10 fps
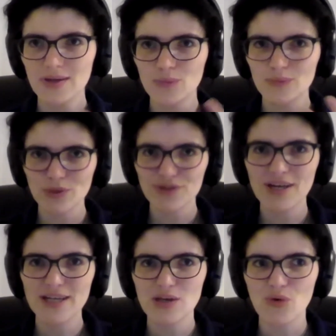with the
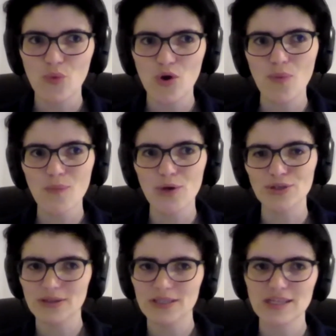idea of what a
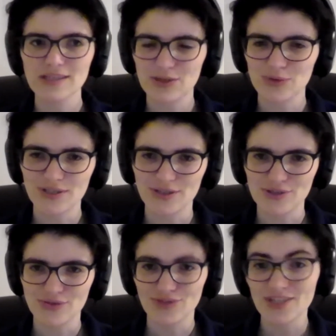model needs in order
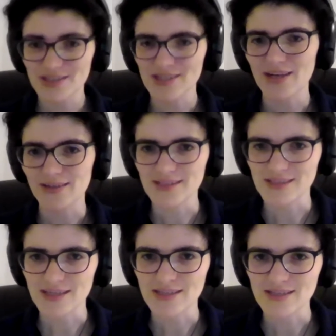to reconcile these
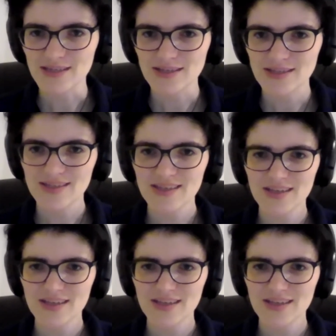data sets.